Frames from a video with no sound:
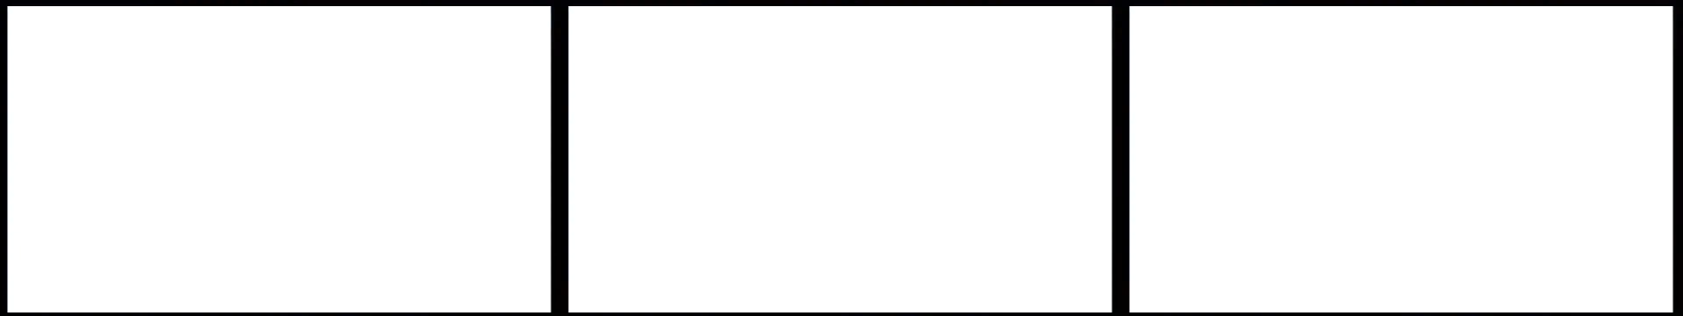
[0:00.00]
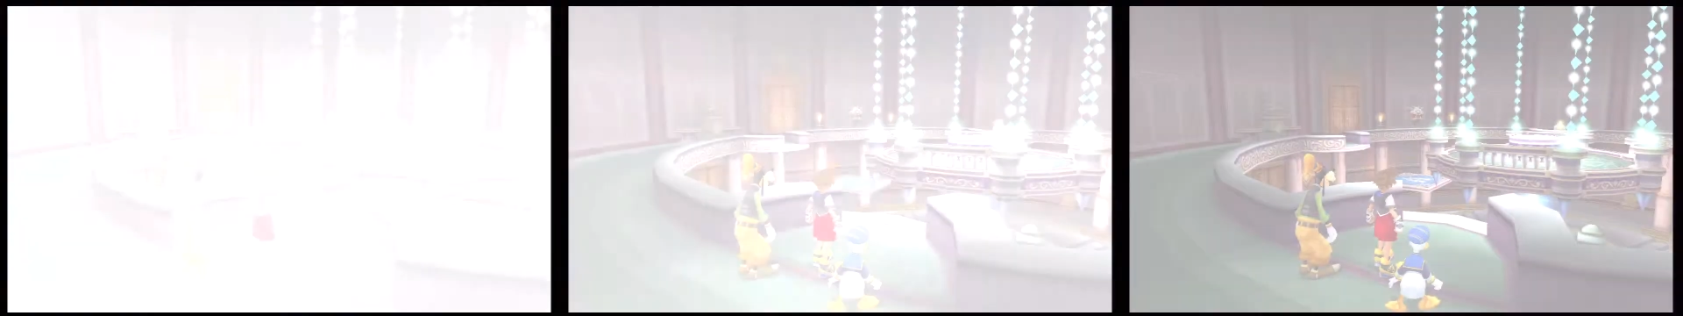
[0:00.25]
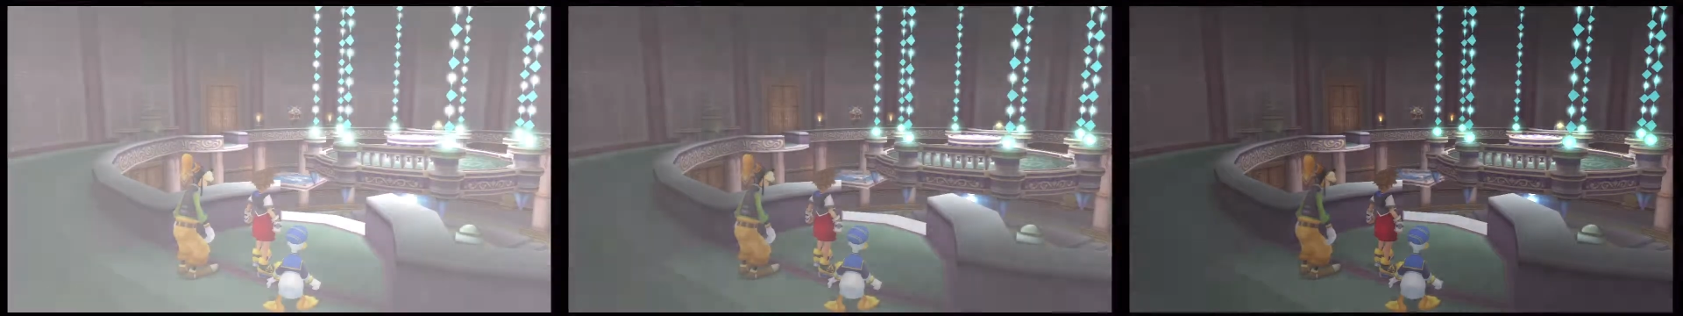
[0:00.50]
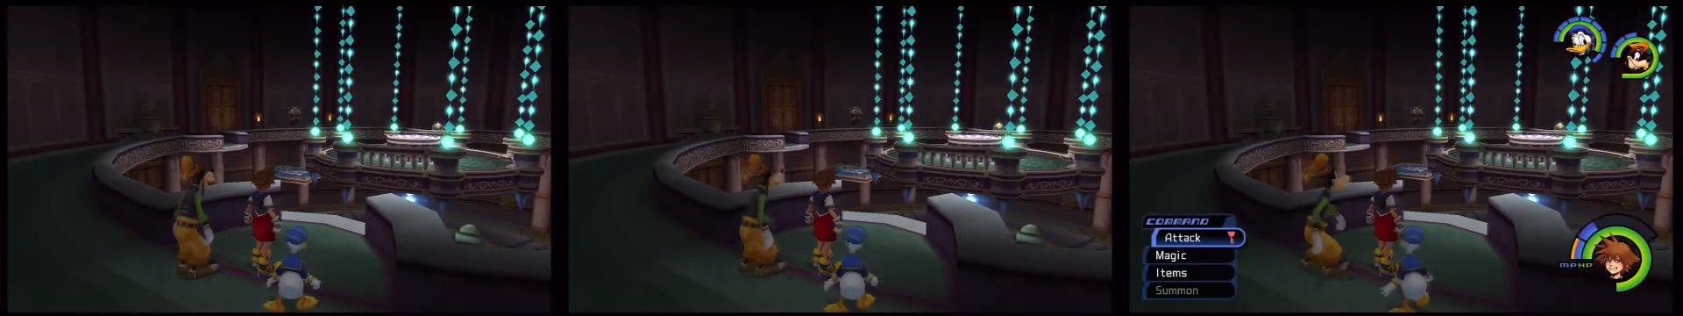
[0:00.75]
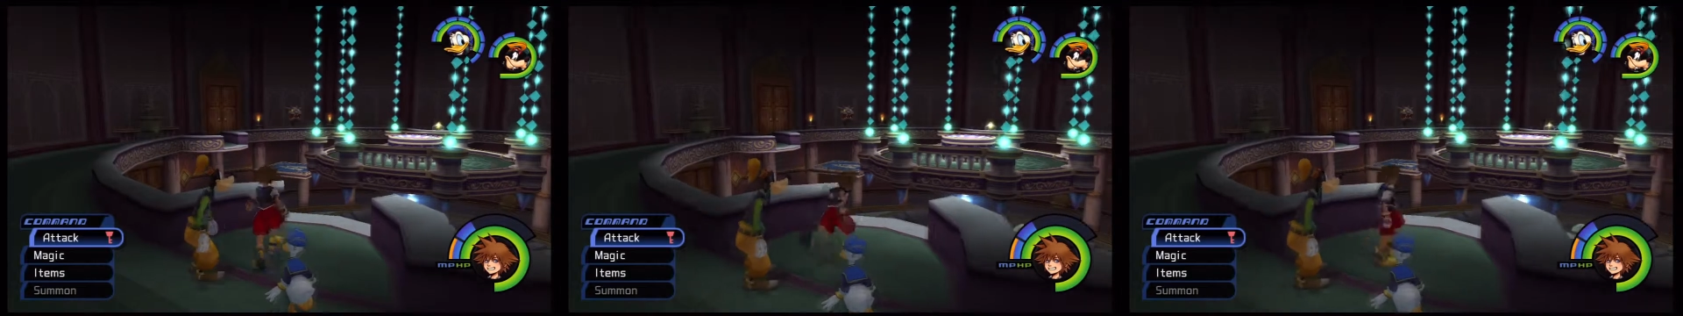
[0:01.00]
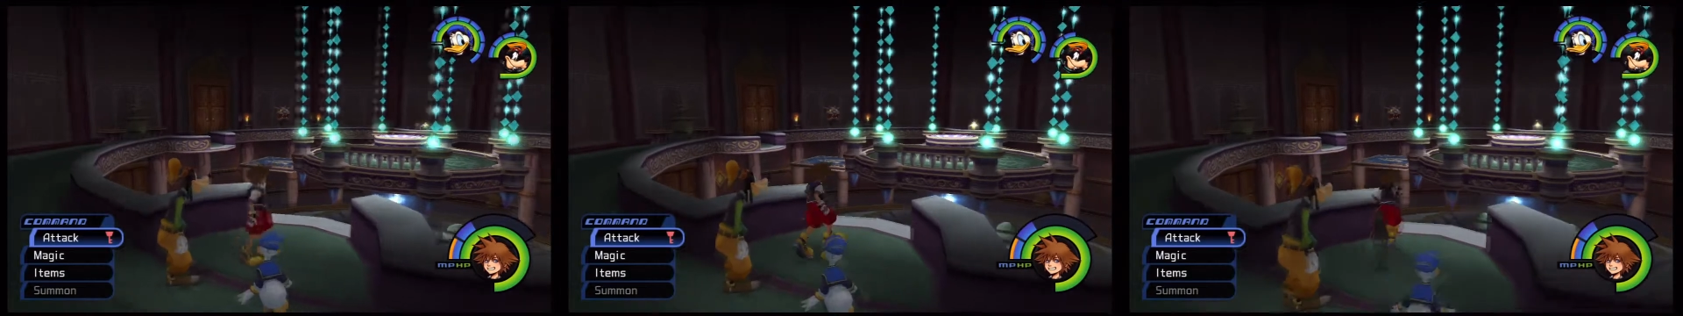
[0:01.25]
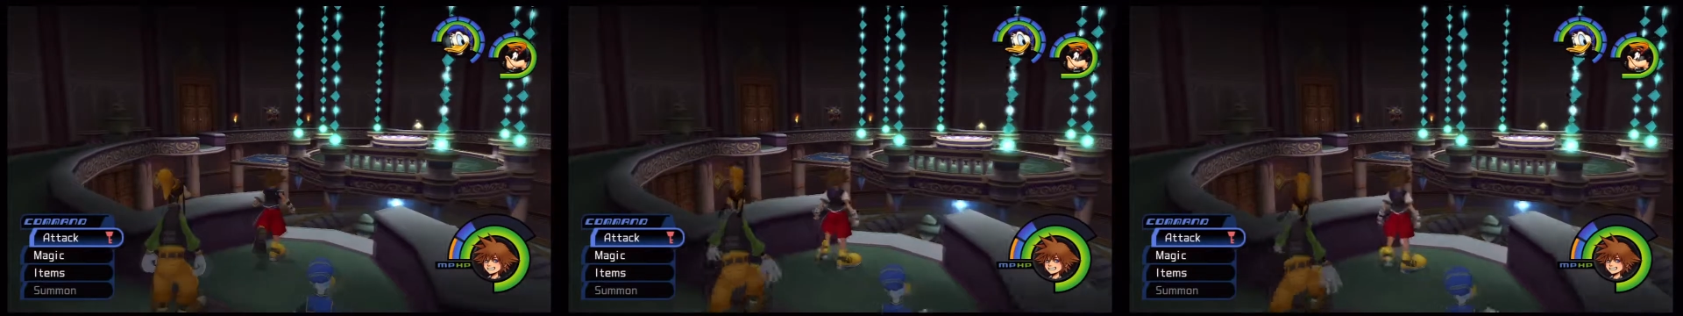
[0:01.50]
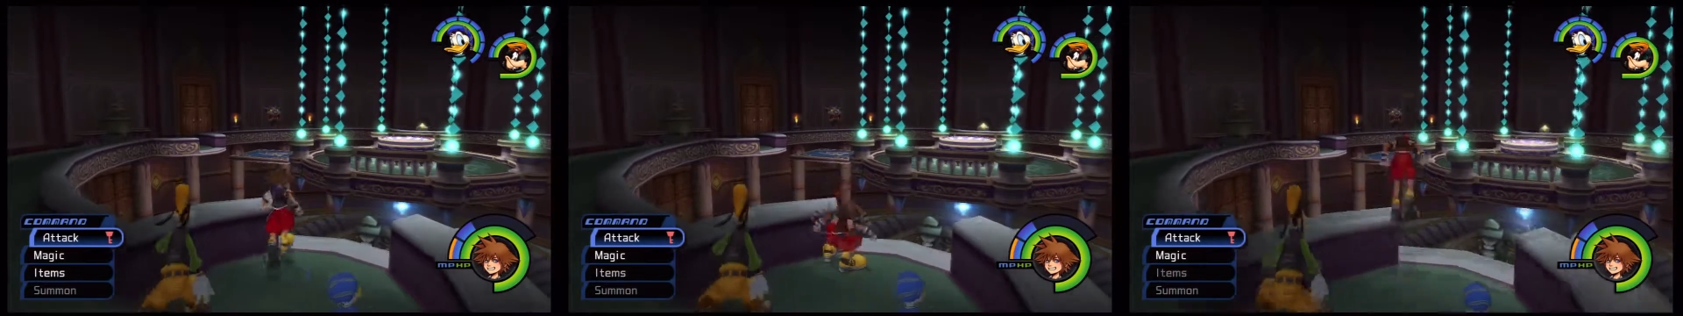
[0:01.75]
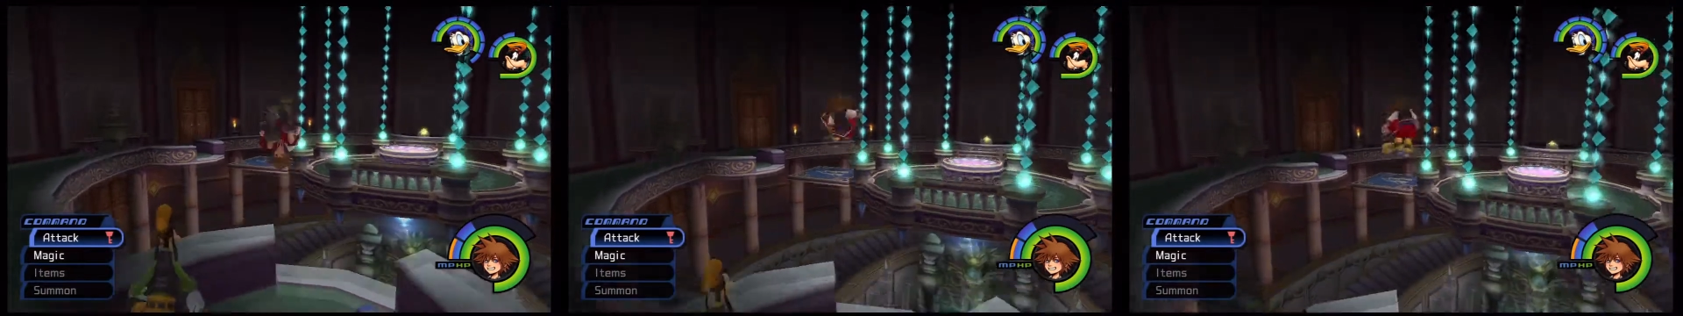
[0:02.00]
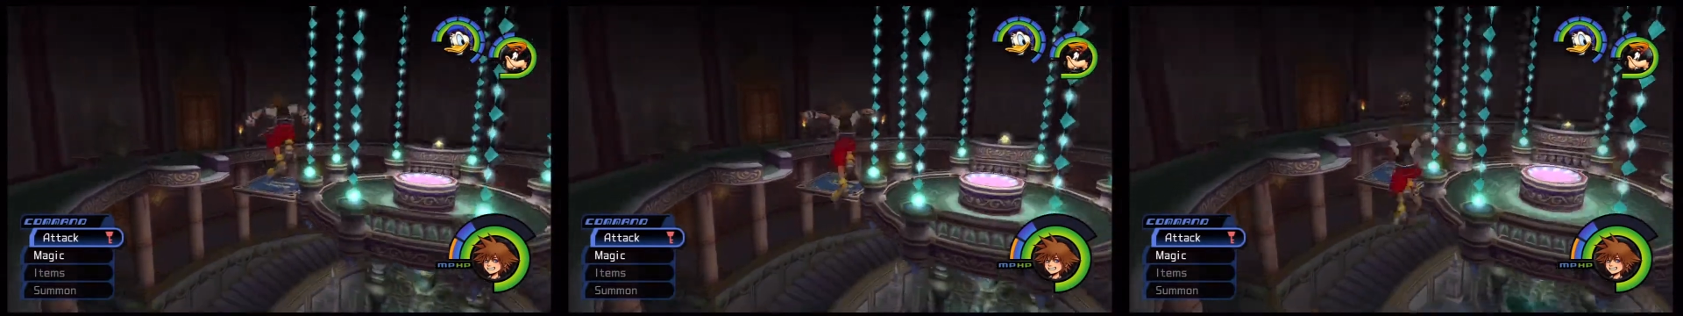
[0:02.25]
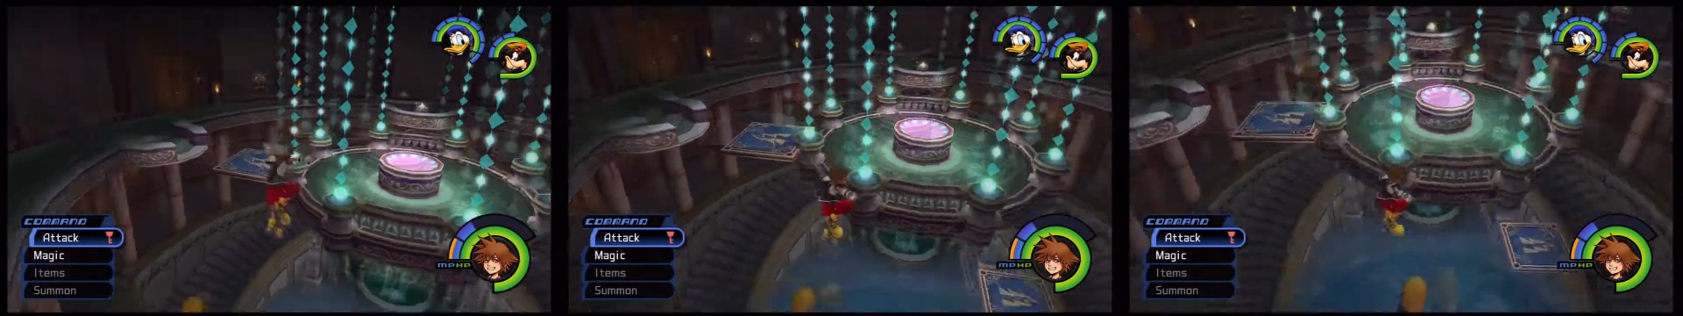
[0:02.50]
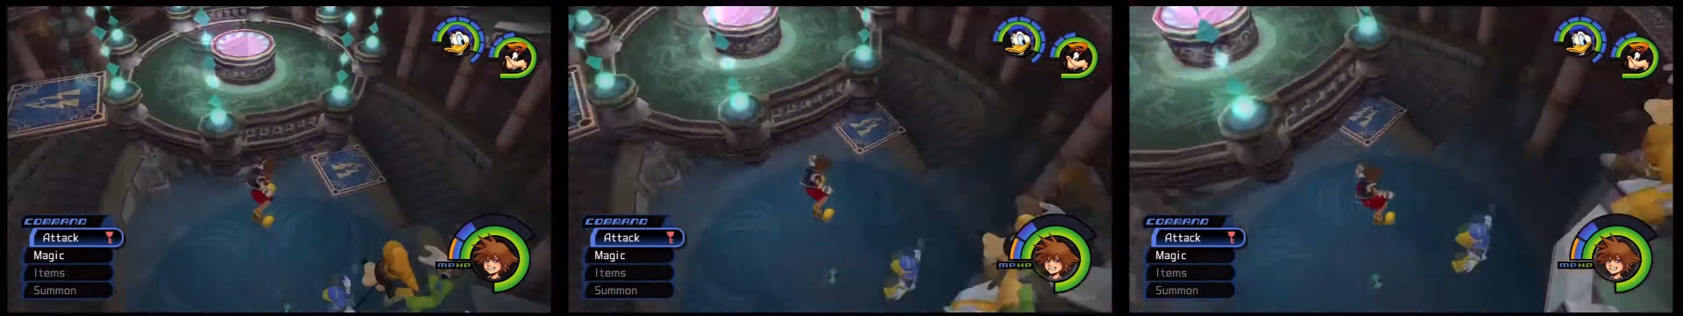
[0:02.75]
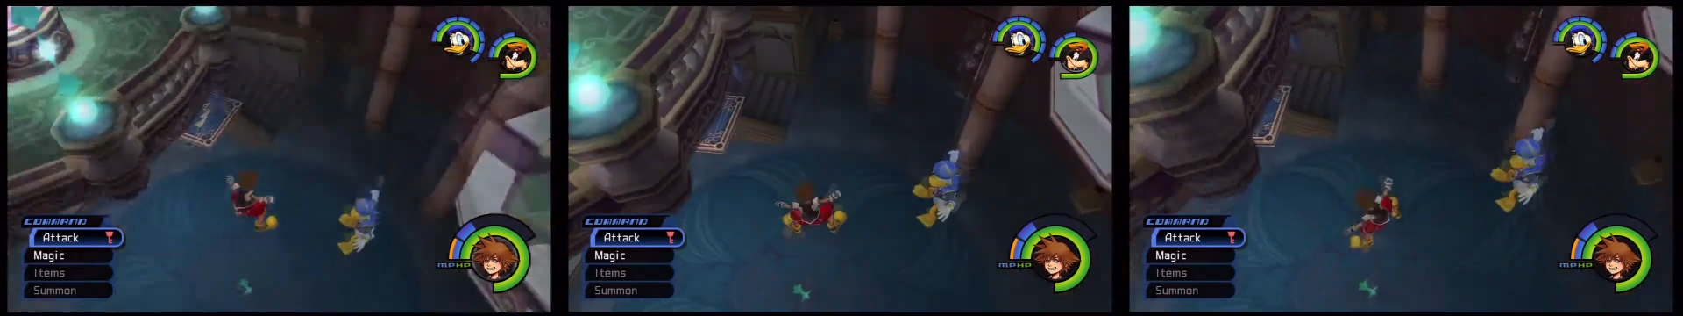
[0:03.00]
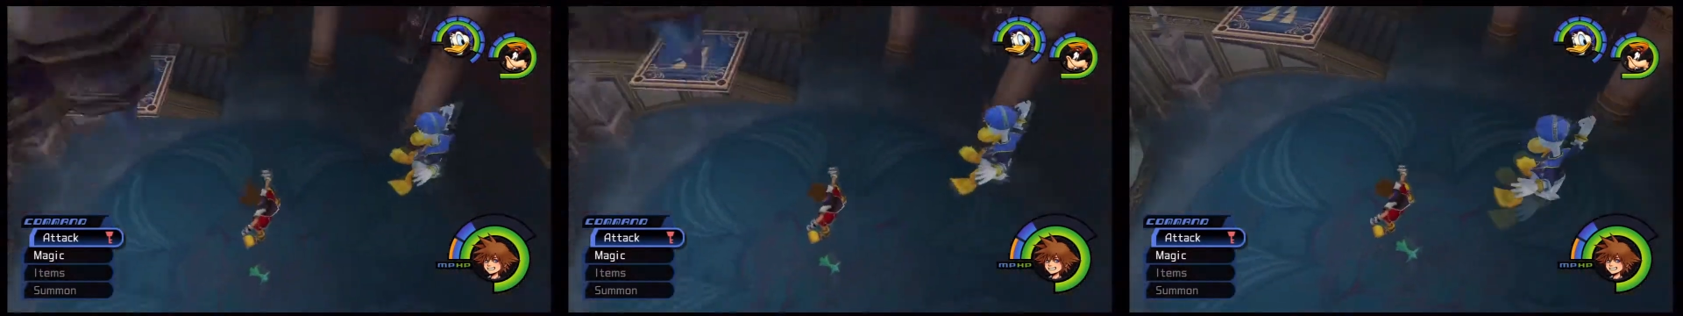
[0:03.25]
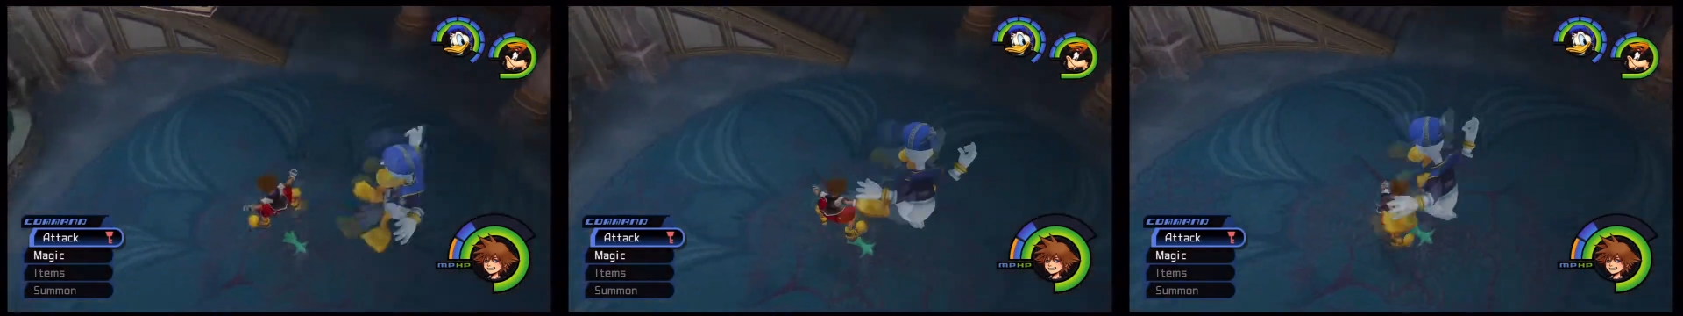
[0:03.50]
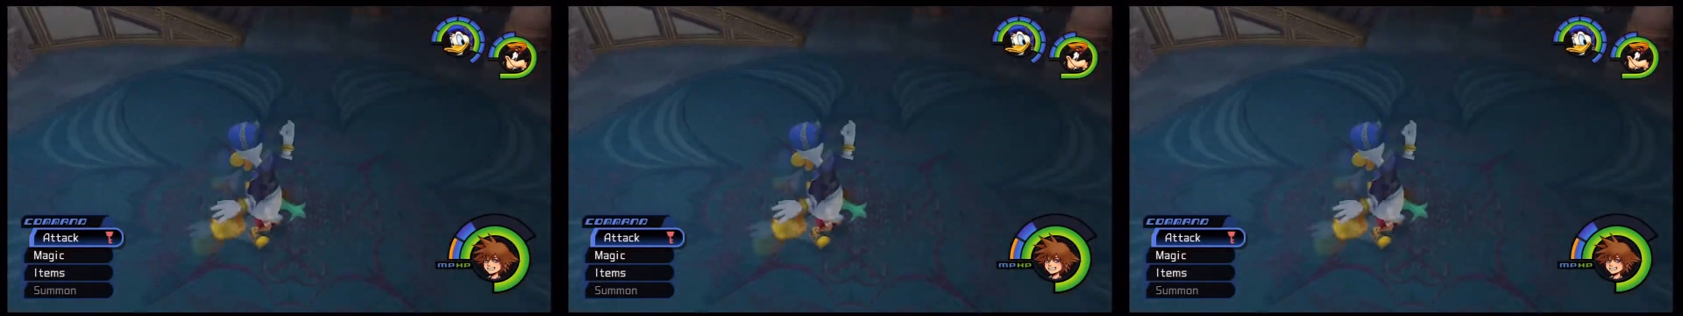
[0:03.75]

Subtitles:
[unreadable: no face in view]